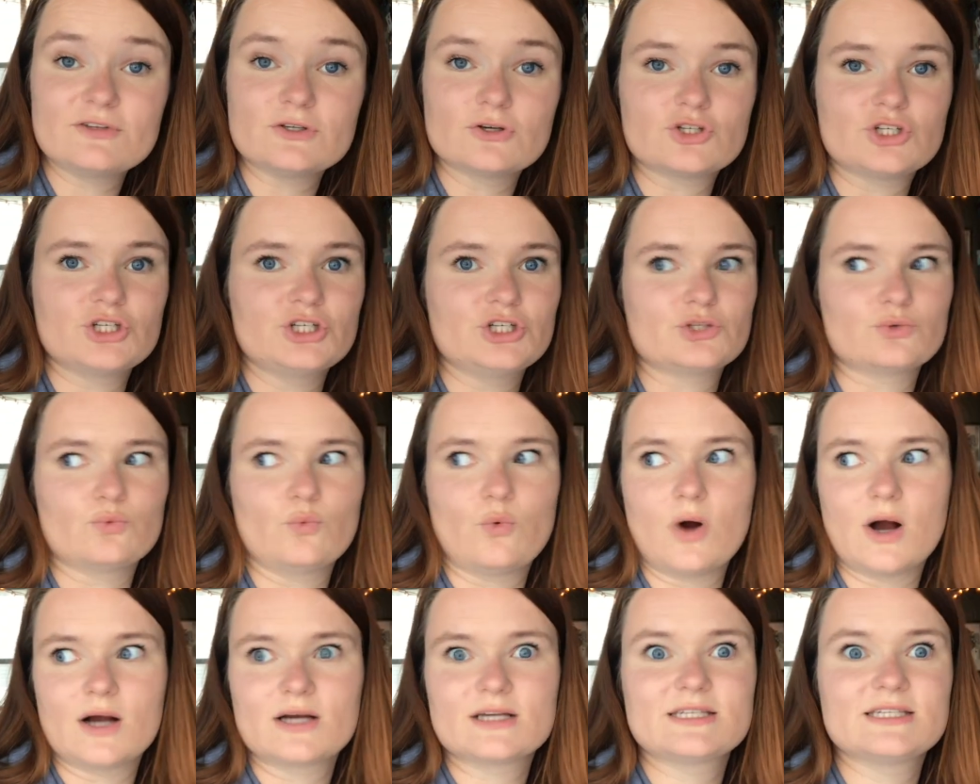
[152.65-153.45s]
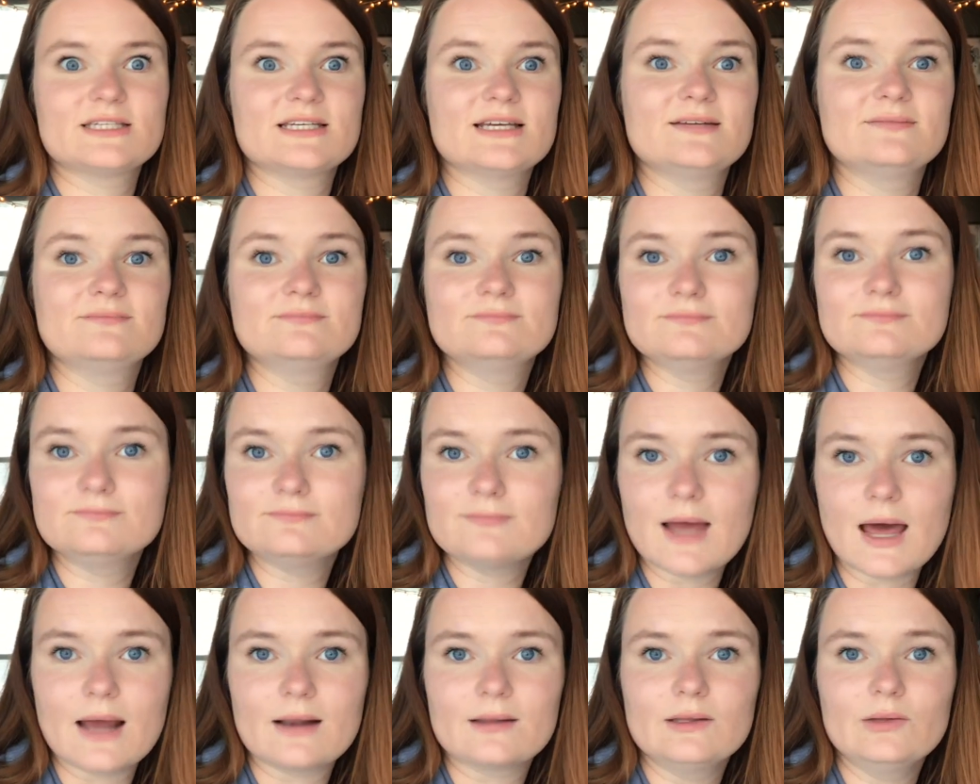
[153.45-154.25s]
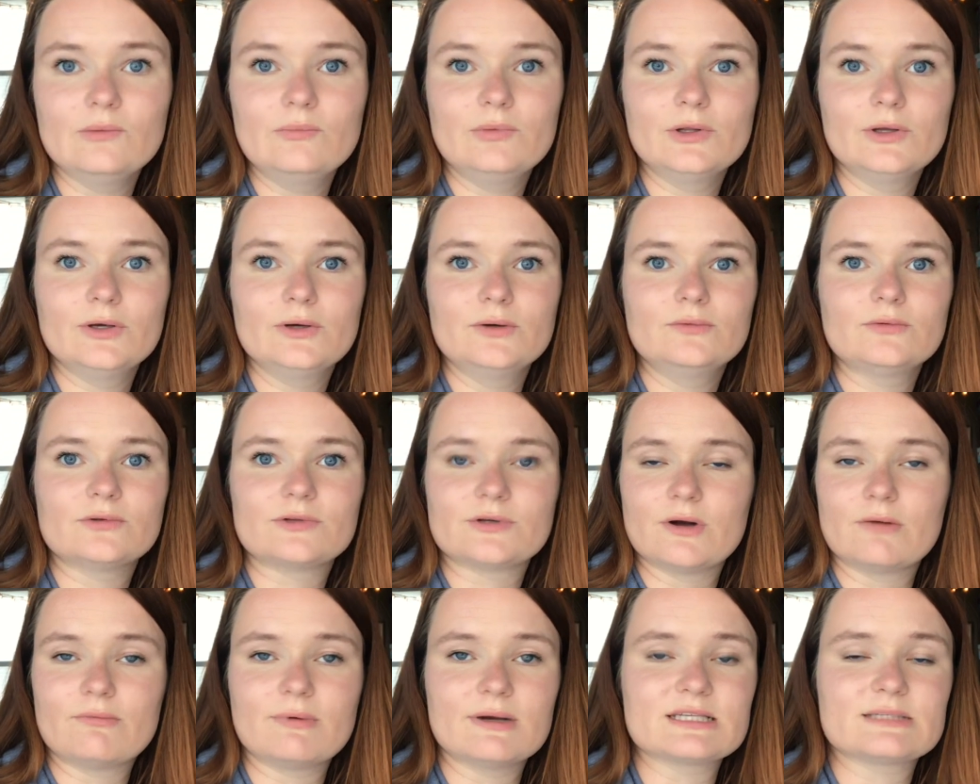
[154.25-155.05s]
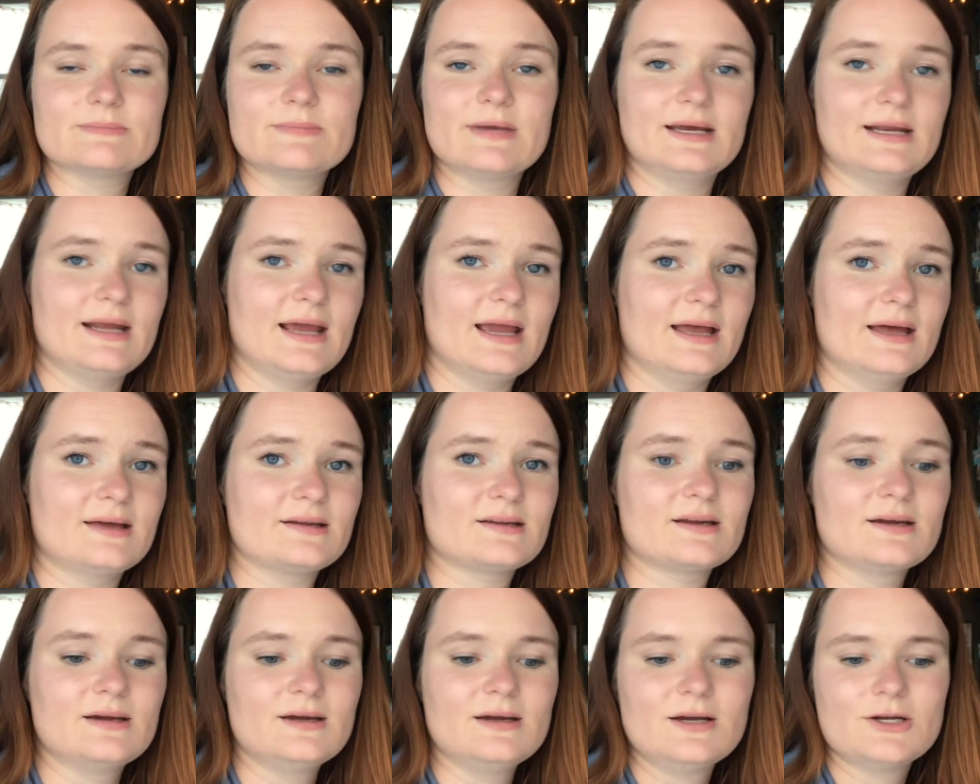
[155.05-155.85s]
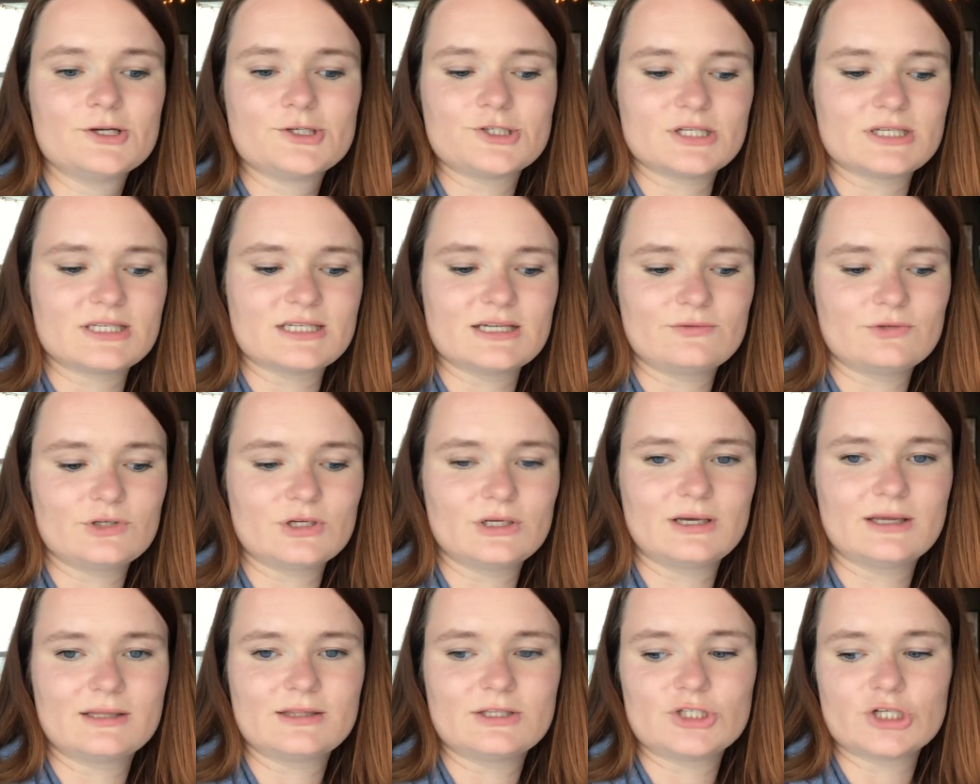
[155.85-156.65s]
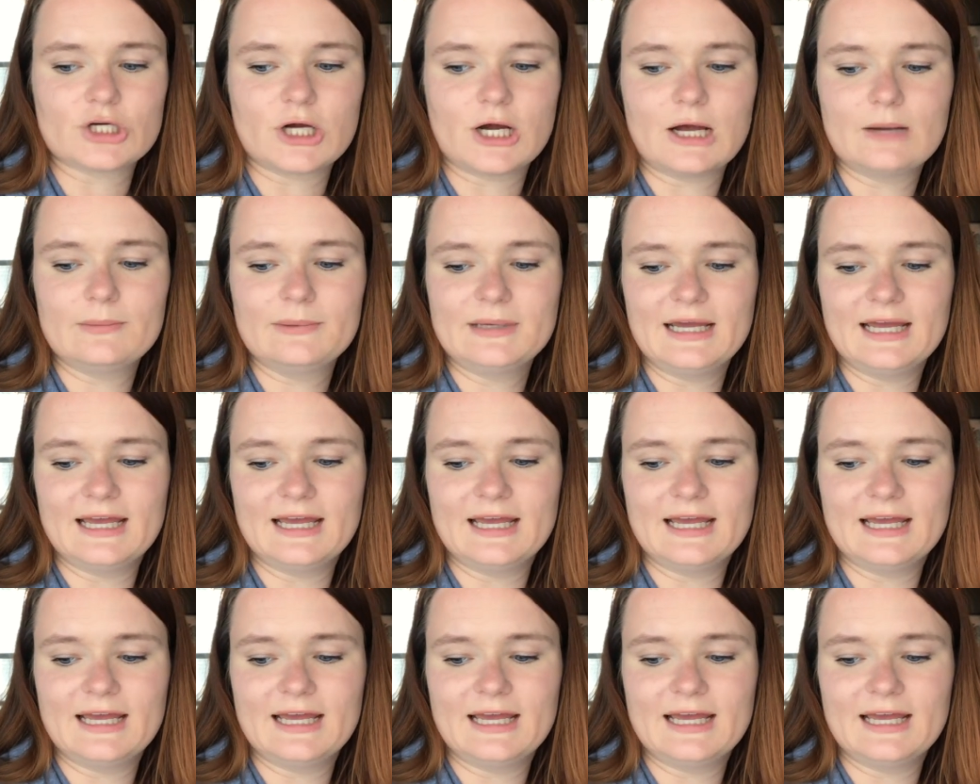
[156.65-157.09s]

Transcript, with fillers: So she just walks in out of the blue with no resume in hand to see if she can get the job.